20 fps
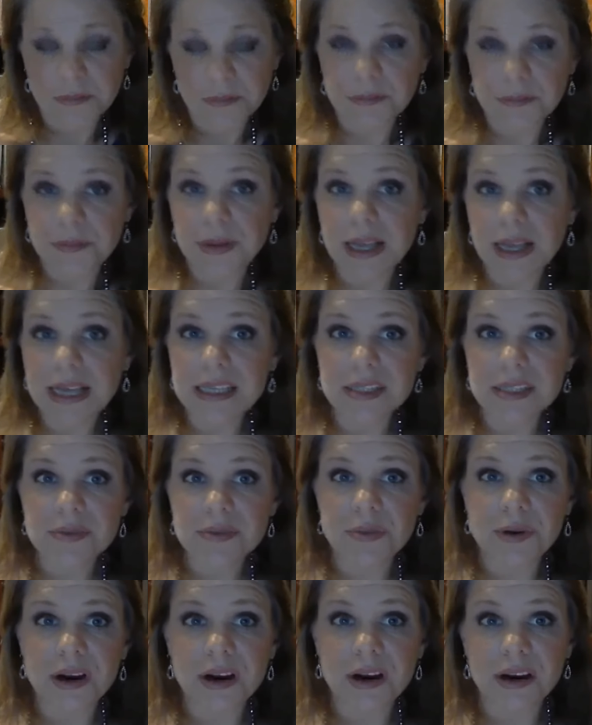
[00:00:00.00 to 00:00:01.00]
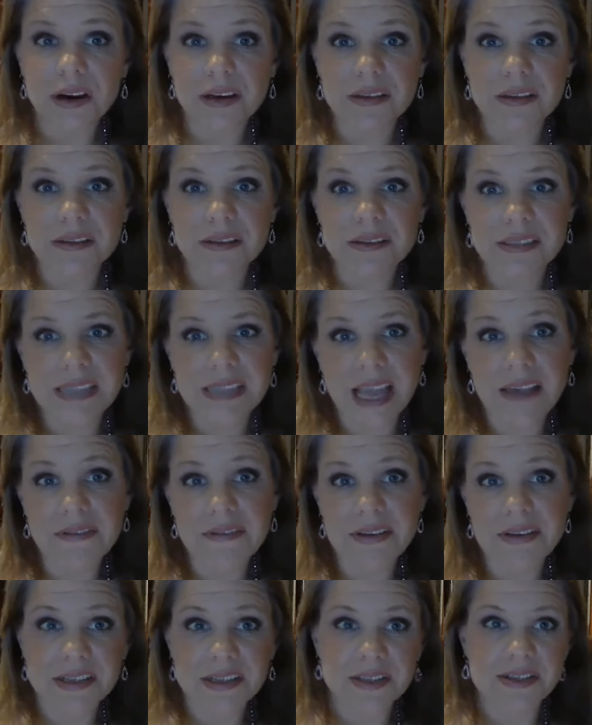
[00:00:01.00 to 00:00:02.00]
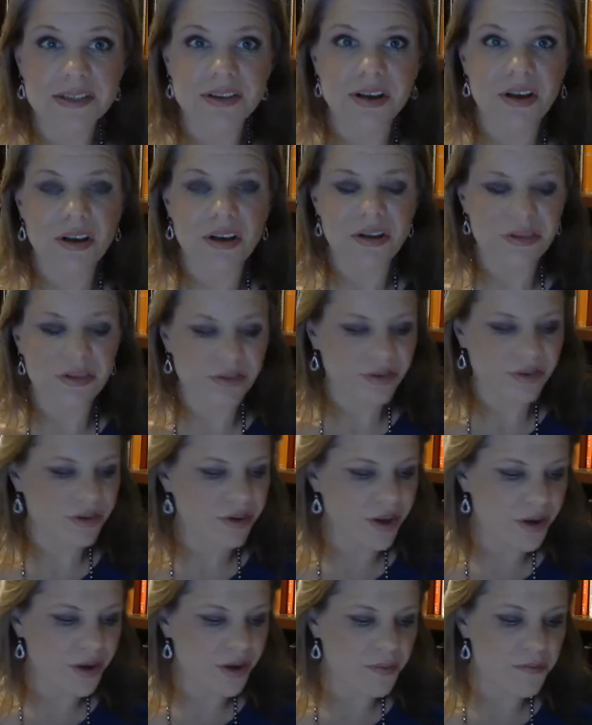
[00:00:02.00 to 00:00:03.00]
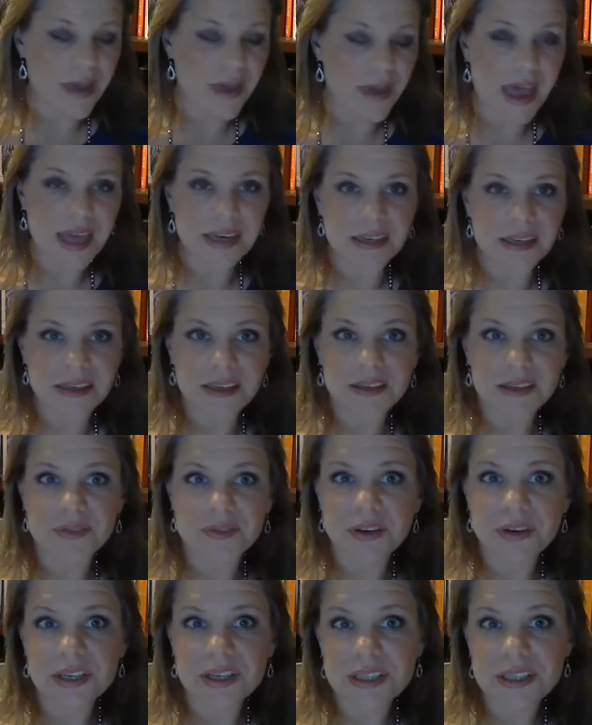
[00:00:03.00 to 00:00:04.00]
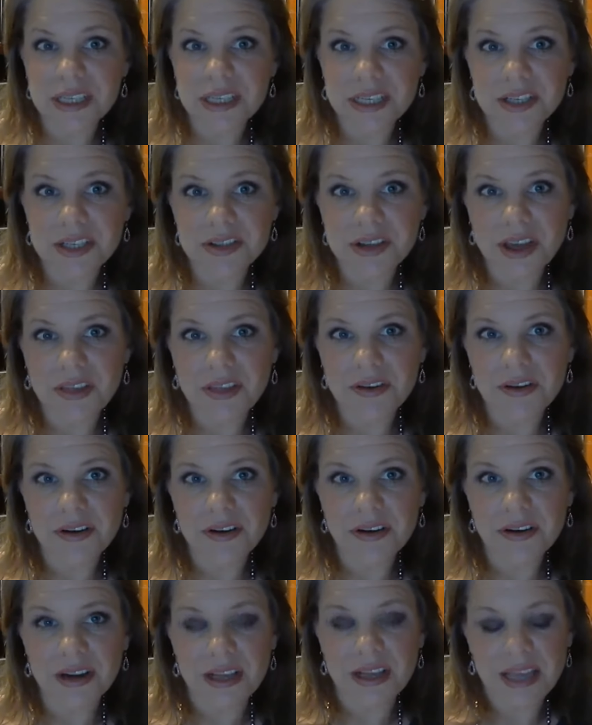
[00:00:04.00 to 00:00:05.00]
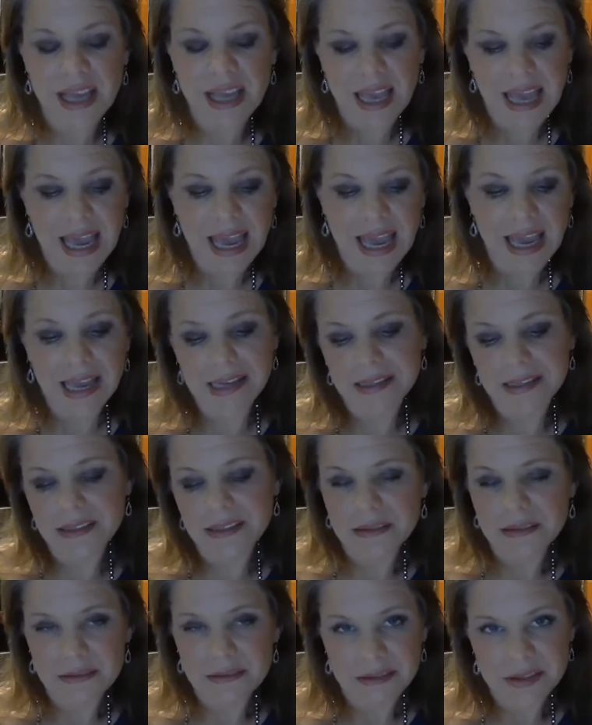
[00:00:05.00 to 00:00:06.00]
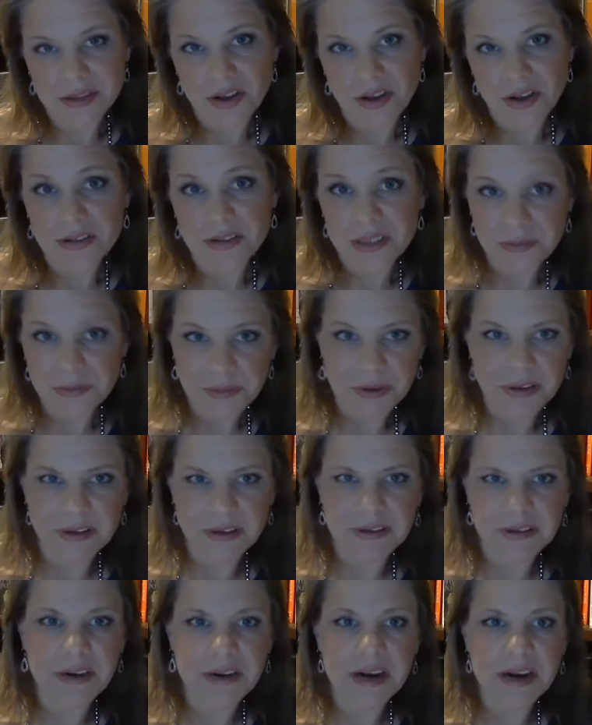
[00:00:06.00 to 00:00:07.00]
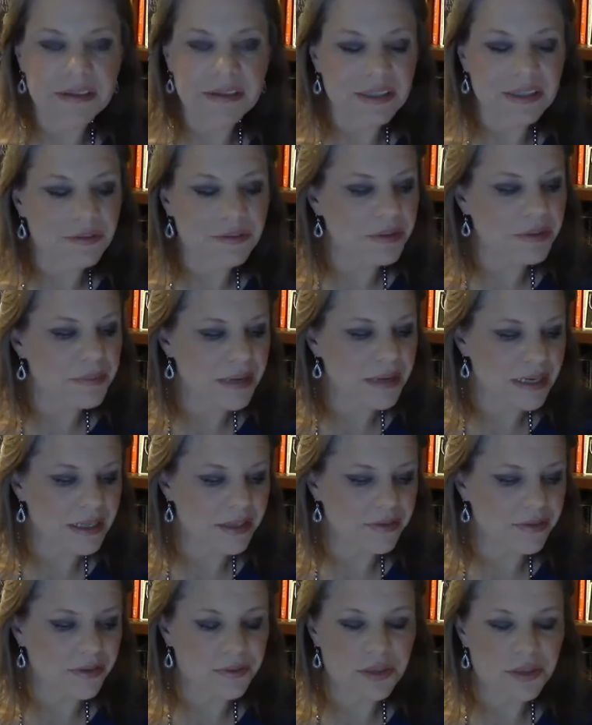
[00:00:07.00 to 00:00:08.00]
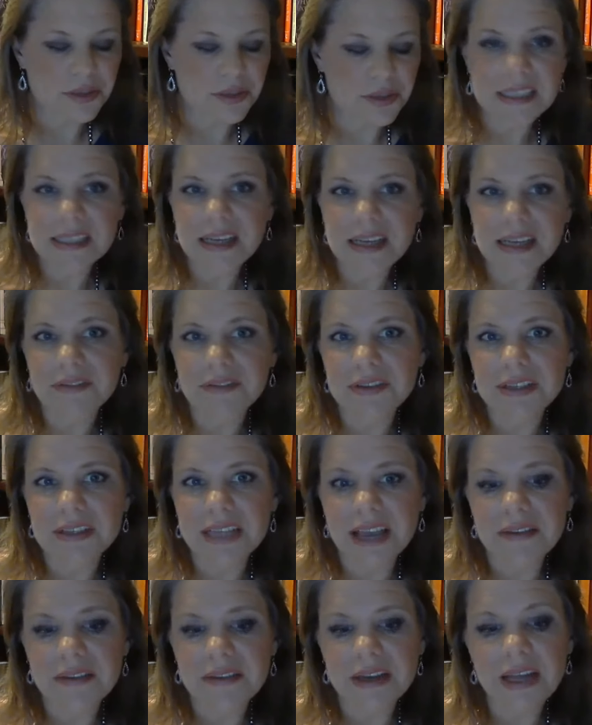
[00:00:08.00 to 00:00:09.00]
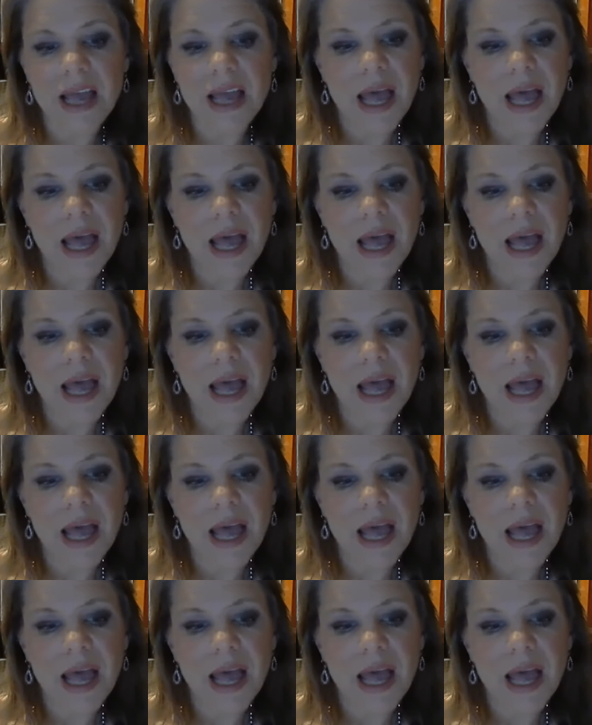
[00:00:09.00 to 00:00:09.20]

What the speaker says: place where David and Saul, you know, met and confronted each other, and Saul temporarily repented from chasing after David,